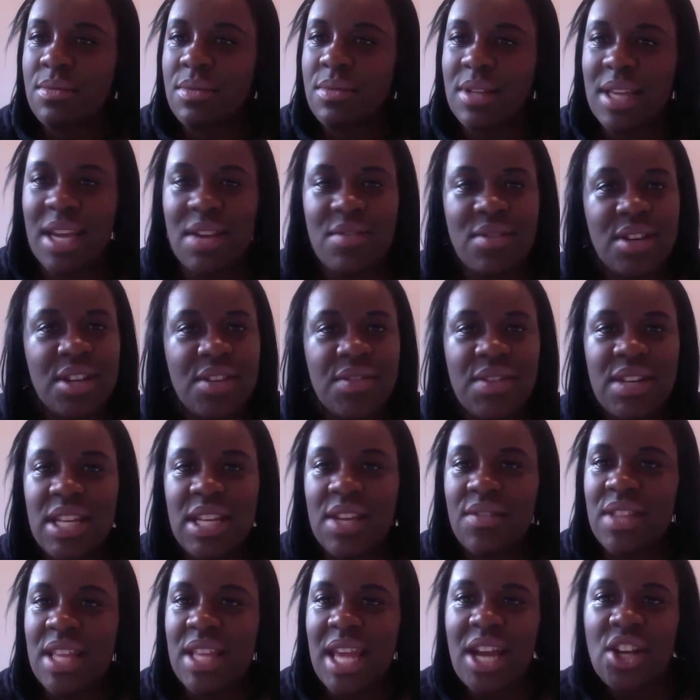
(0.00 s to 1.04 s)
get rid of any
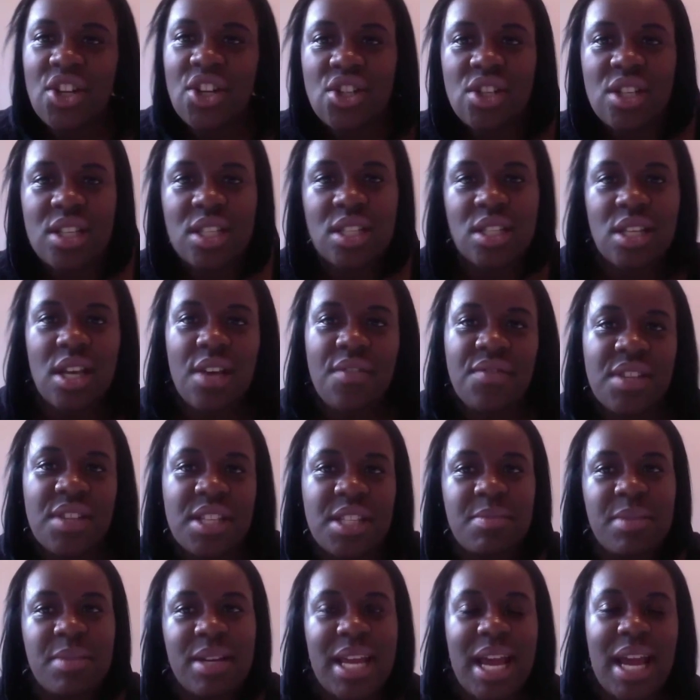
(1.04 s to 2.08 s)
of the extra stuff that's
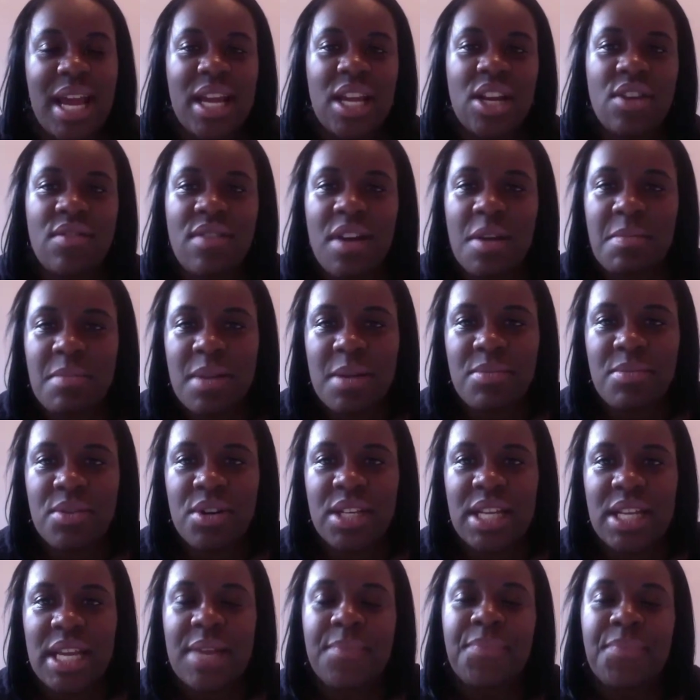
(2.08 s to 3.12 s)
been hanging around my
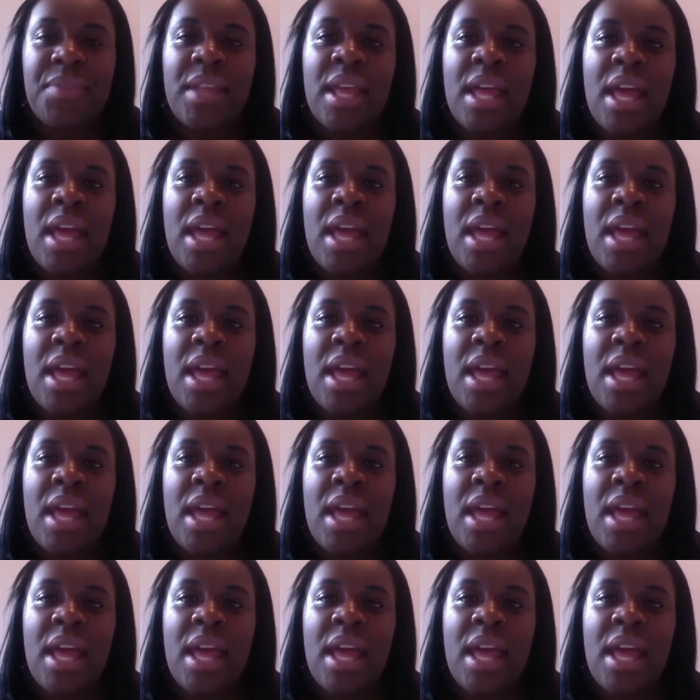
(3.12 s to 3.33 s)
body,